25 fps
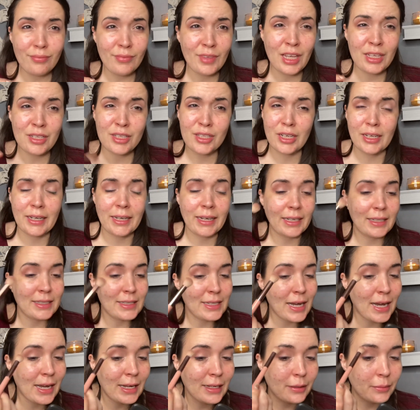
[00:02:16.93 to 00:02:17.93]
Sorry guys,
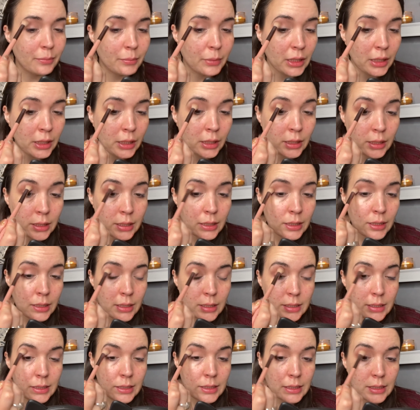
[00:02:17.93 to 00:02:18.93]
I am
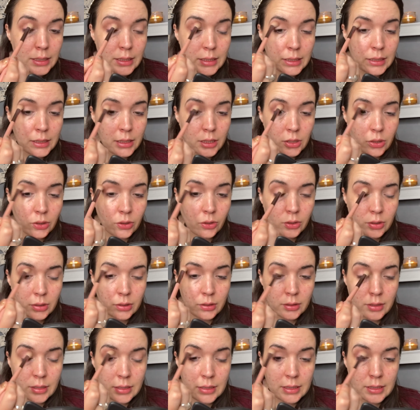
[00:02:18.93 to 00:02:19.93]
still
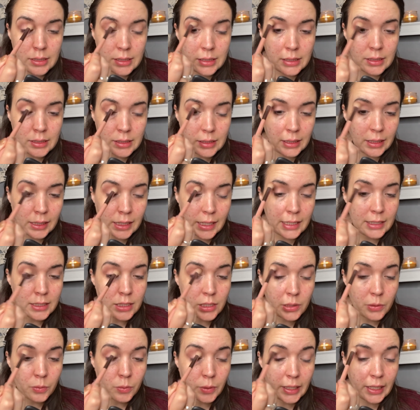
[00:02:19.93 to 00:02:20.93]
sick, I
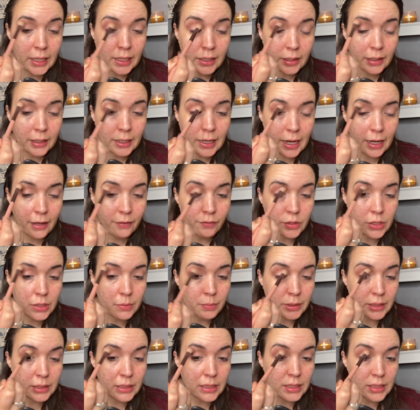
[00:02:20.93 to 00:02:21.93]
swear. Like, I have just
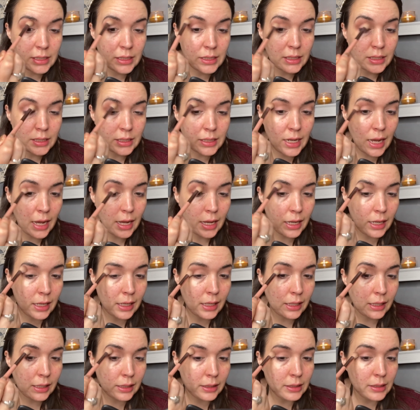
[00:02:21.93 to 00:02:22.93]
been
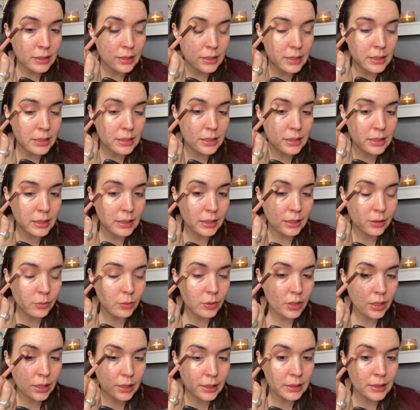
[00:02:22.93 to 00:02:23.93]
staying sick
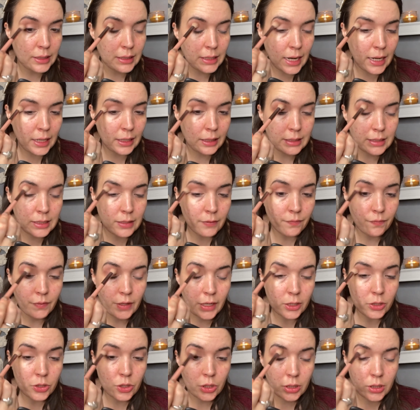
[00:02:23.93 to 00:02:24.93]
with like a sinus
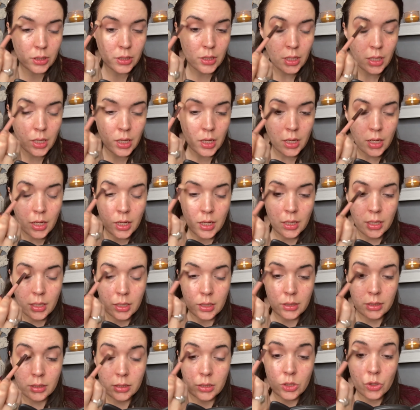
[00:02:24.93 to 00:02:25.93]
infection.
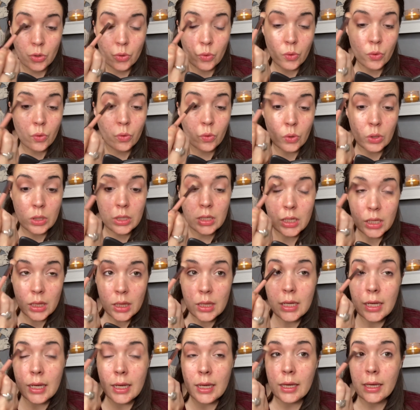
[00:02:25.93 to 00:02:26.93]
It's
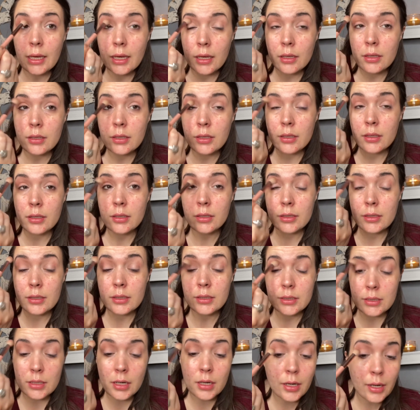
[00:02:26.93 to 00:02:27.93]
really
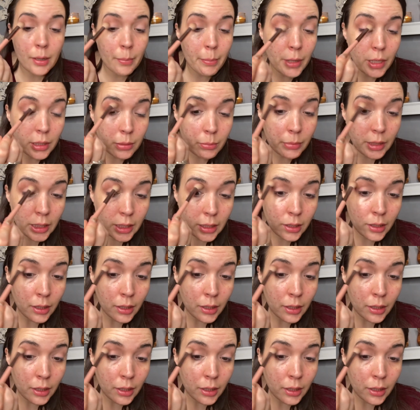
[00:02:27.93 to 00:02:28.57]
starting to bug me.